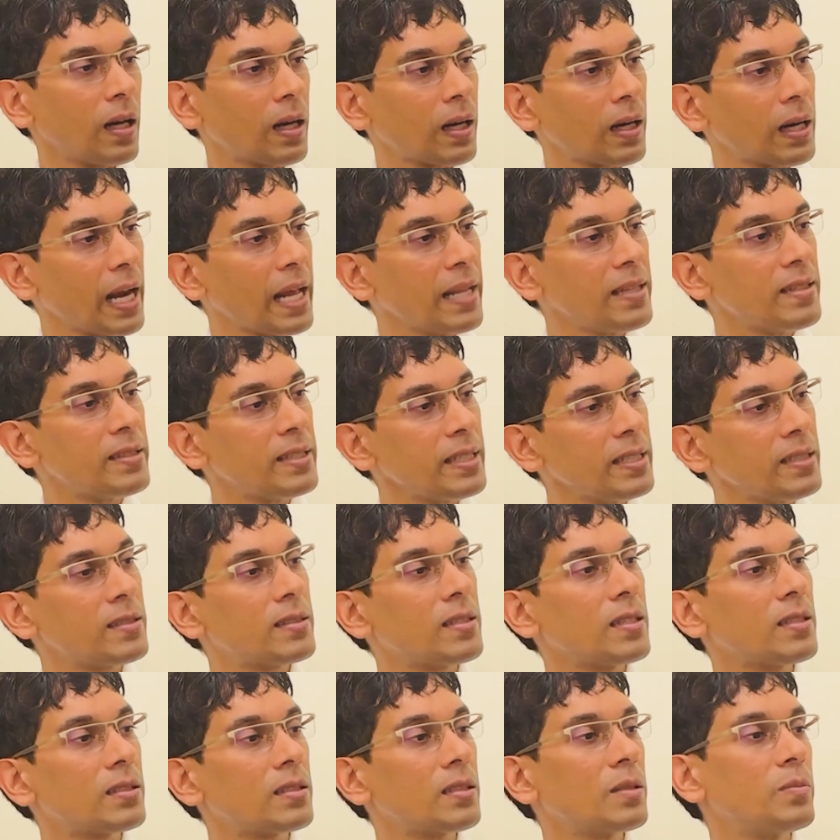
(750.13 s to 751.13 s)
cleansing
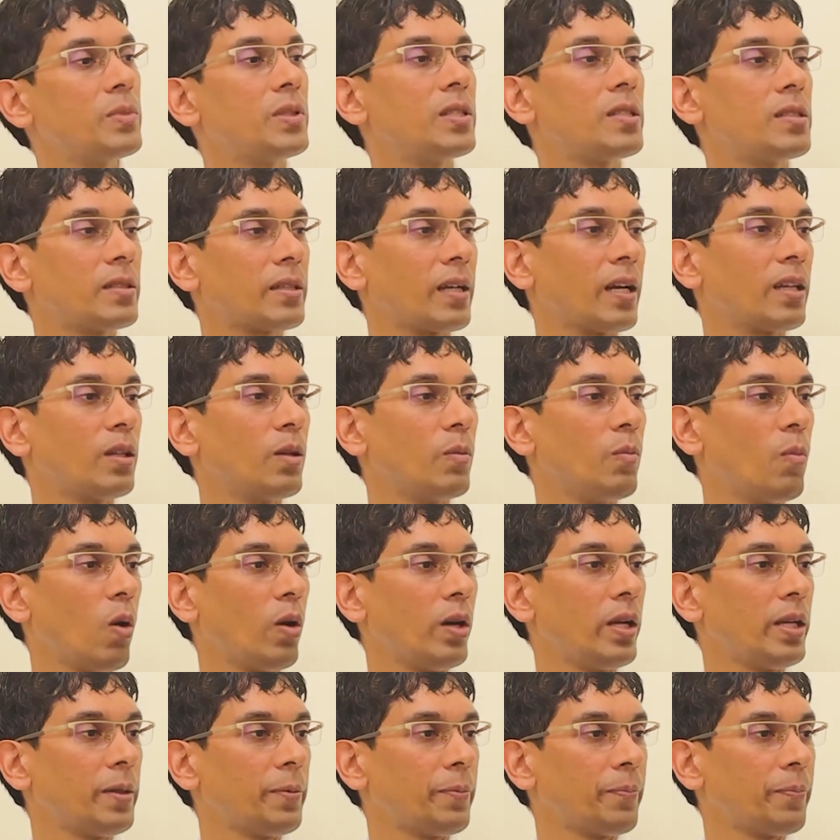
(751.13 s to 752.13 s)
systems inside the body.